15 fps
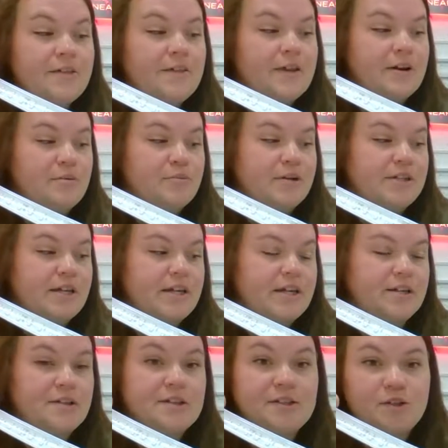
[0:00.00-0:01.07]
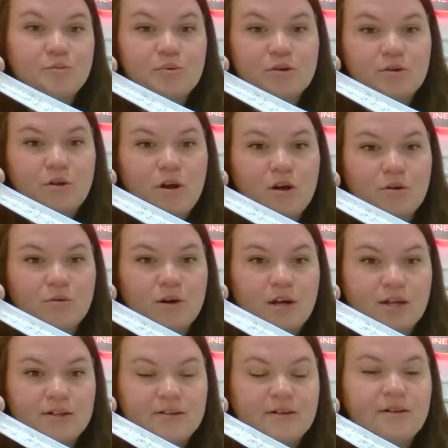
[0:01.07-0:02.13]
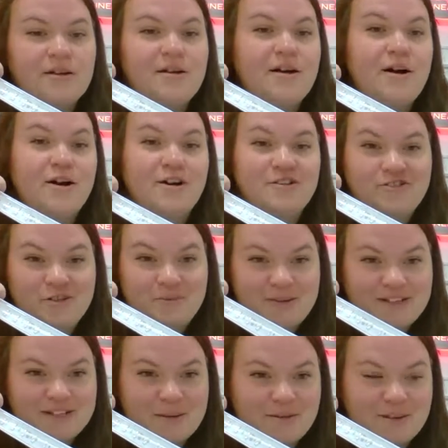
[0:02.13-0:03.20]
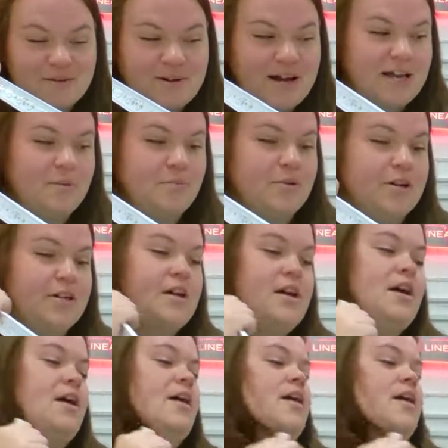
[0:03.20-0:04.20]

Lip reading: that are bringing in super long run RGBW hybrid.